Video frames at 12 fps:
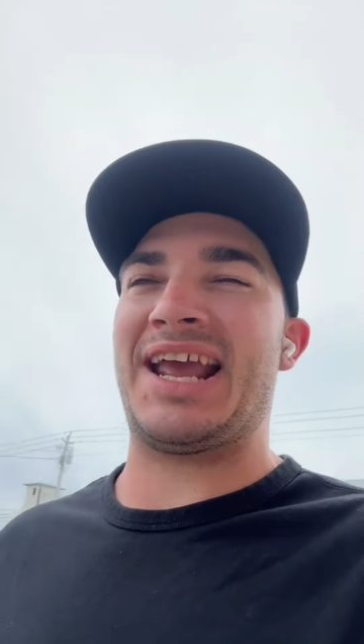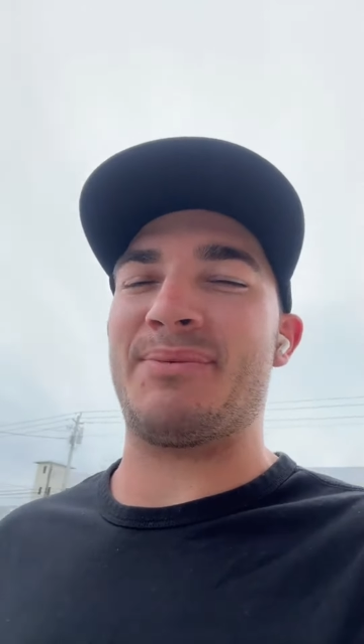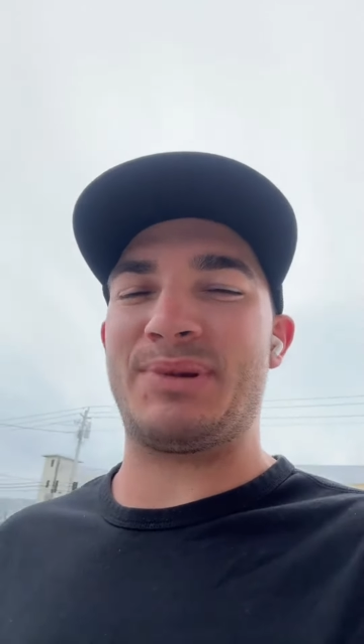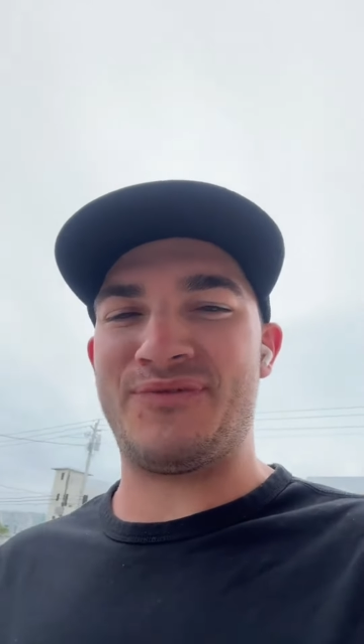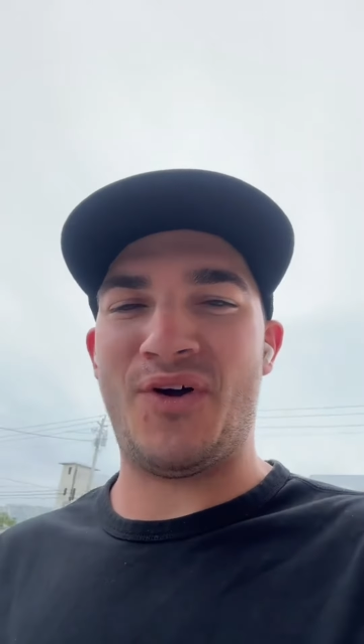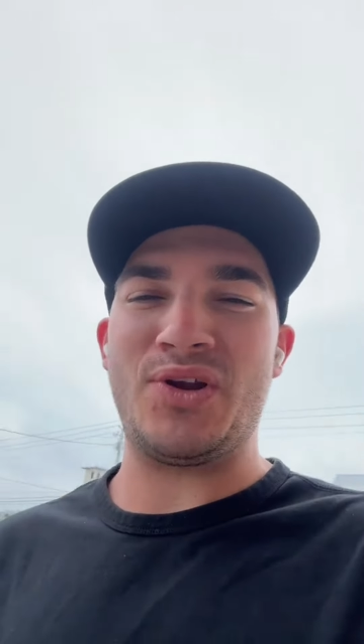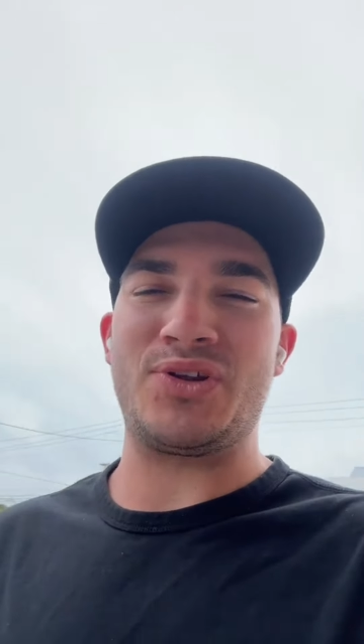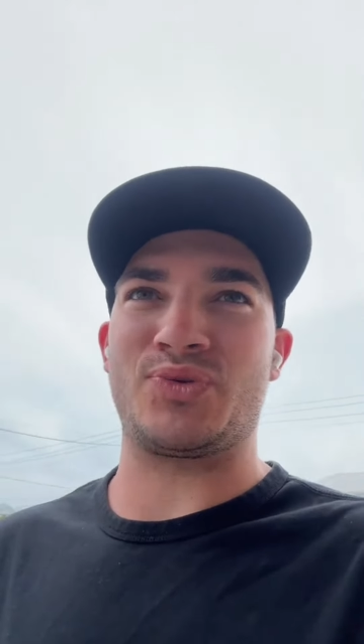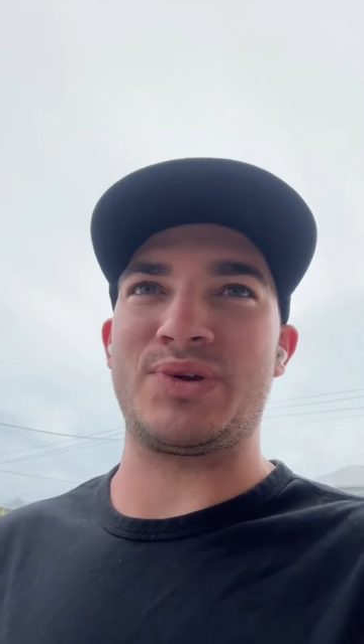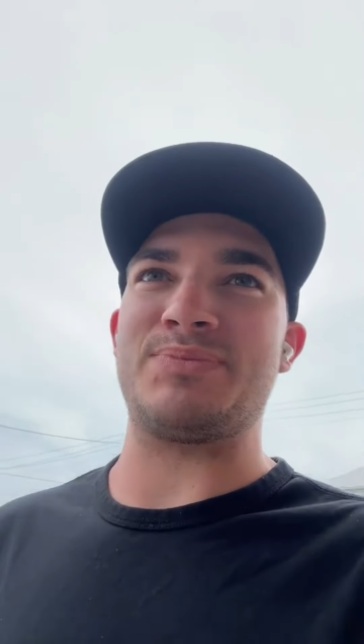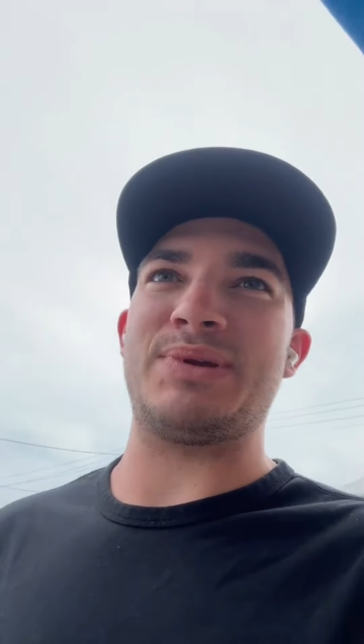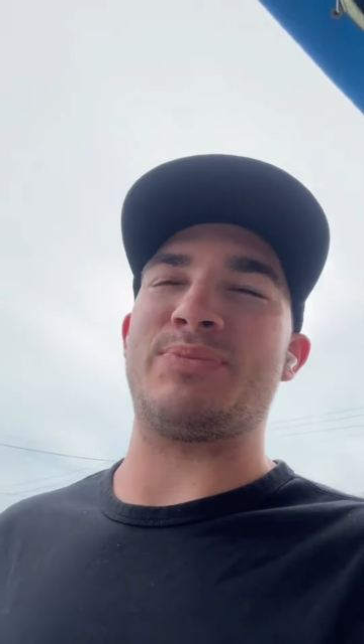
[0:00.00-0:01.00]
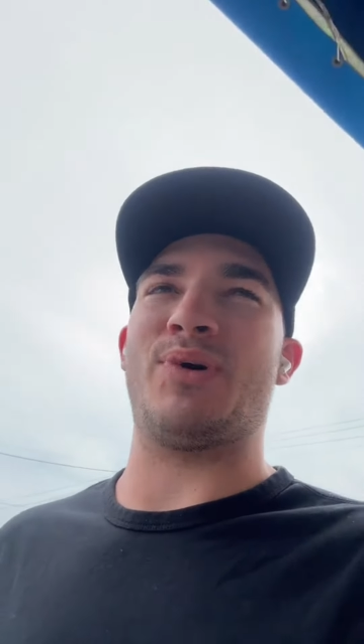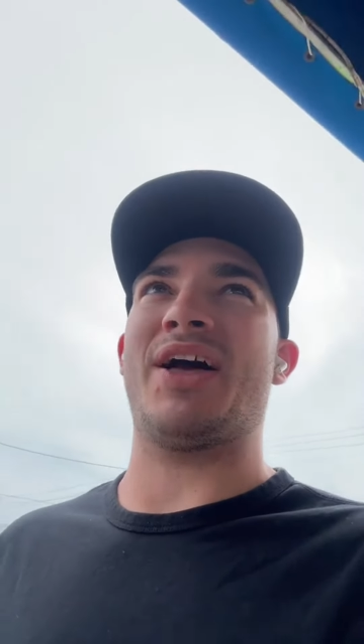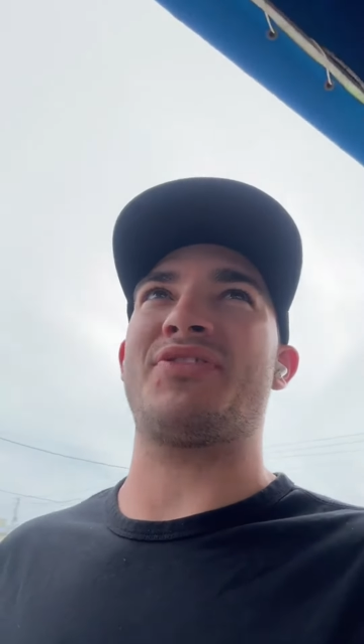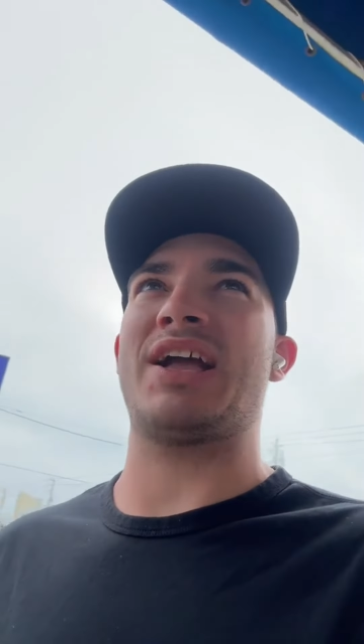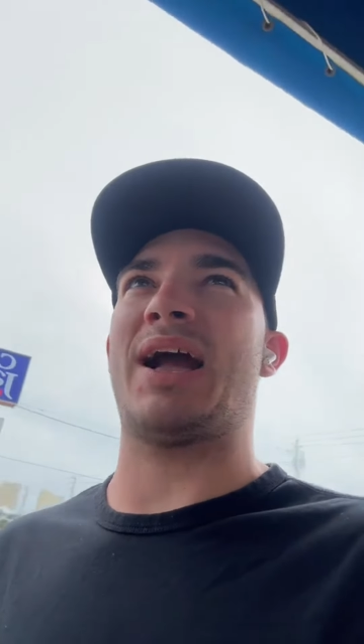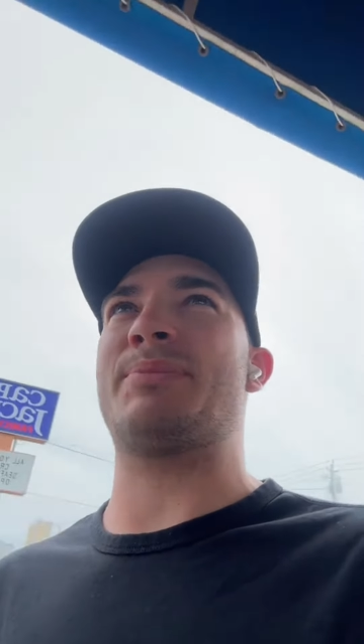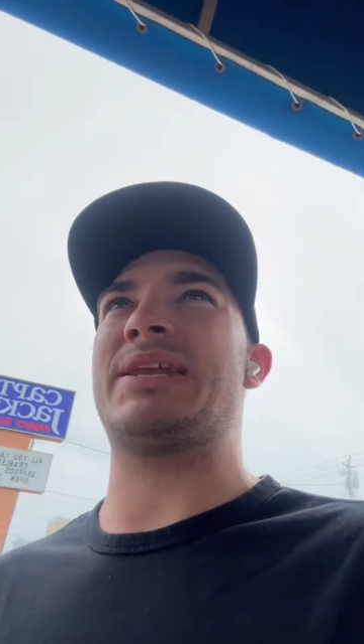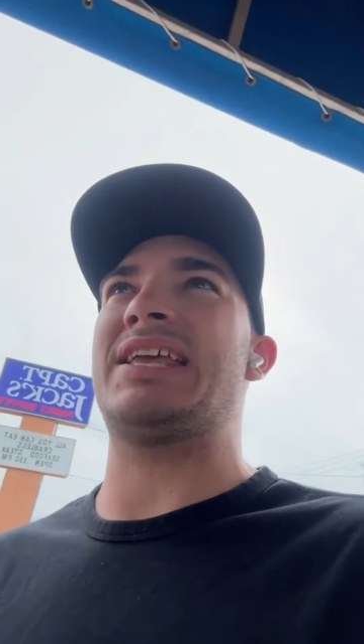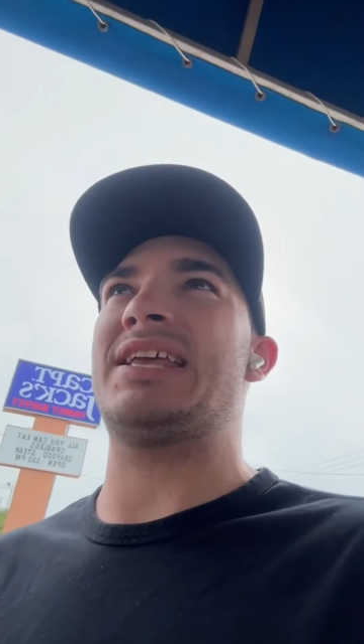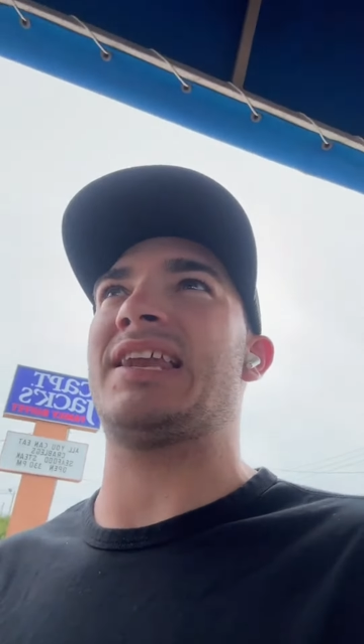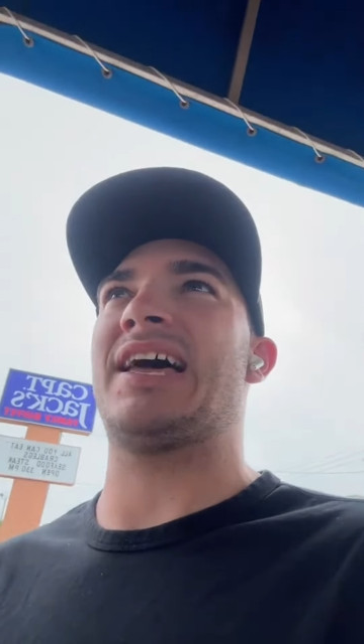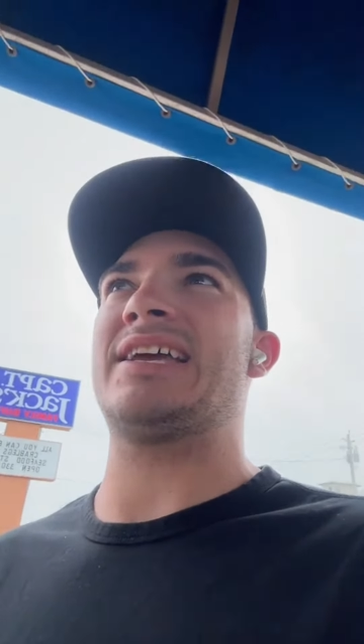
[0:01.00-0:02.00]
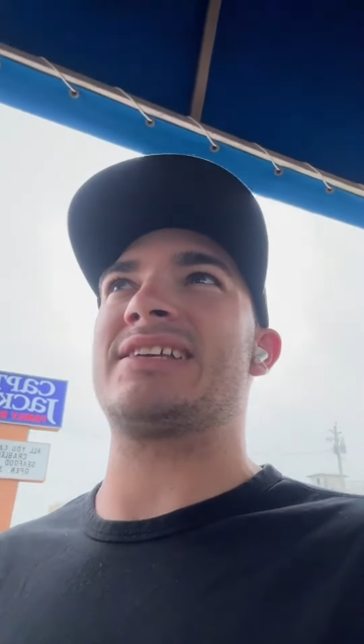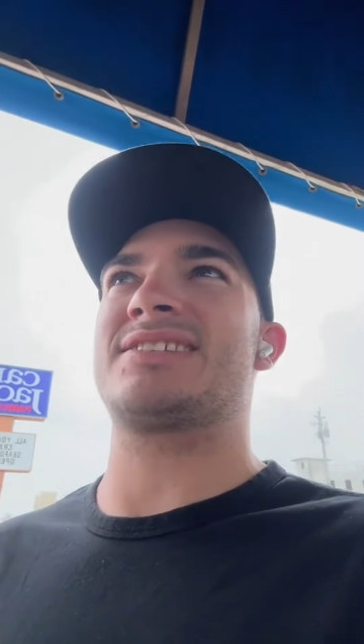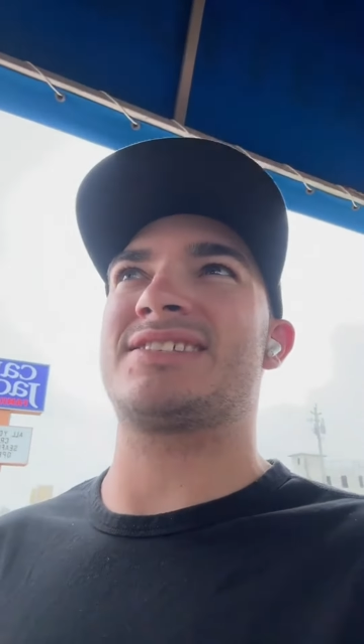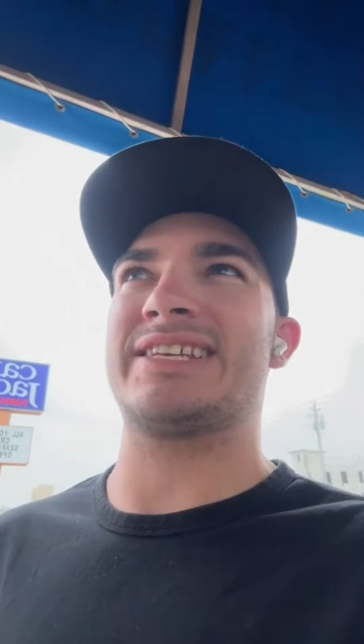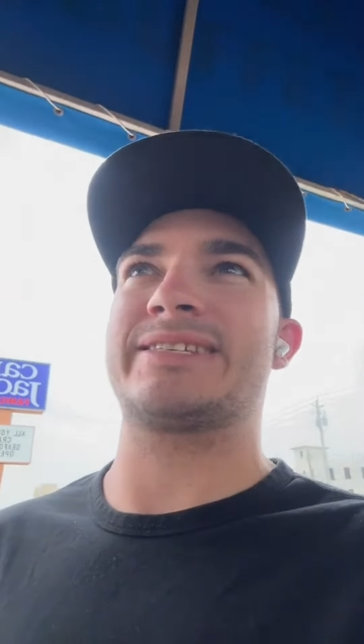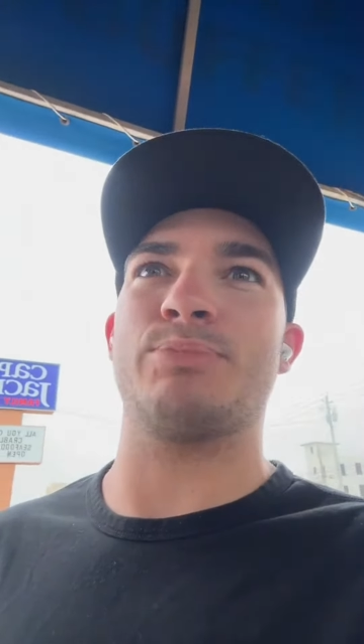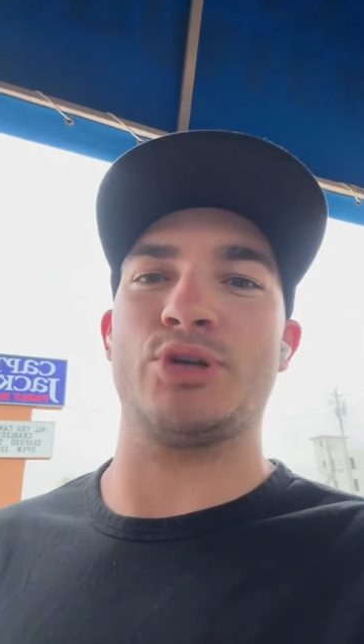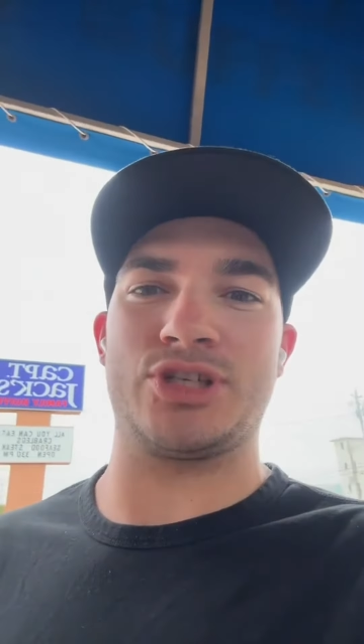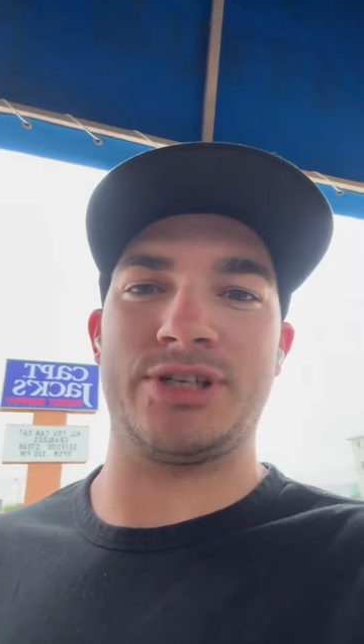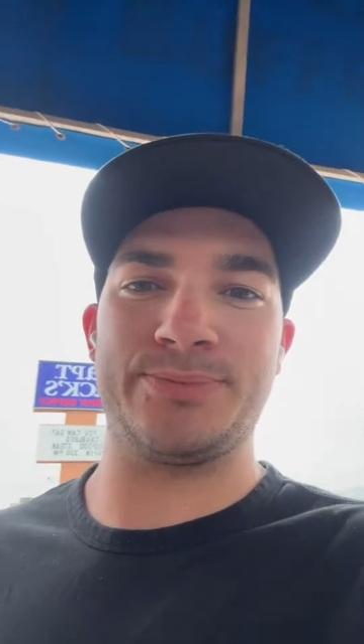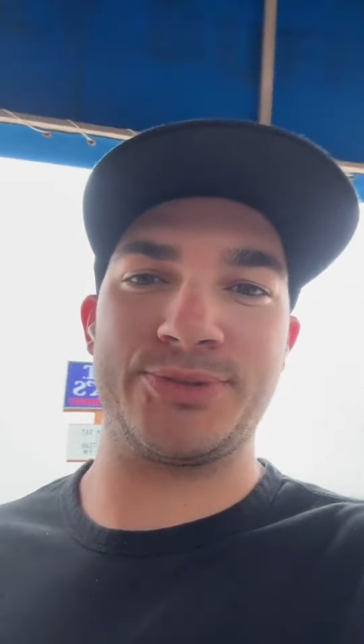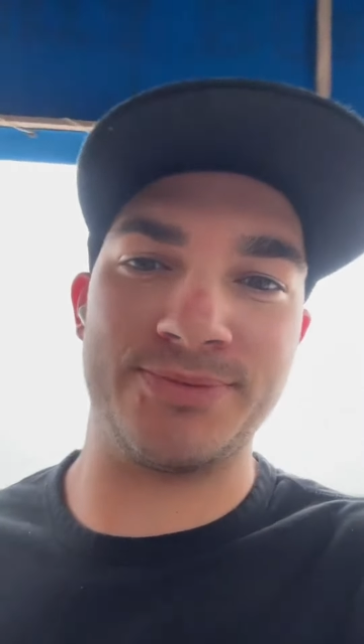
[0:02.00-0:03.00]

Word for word: I'm gonna follow three people. I think I'm gonna eat like six bushels.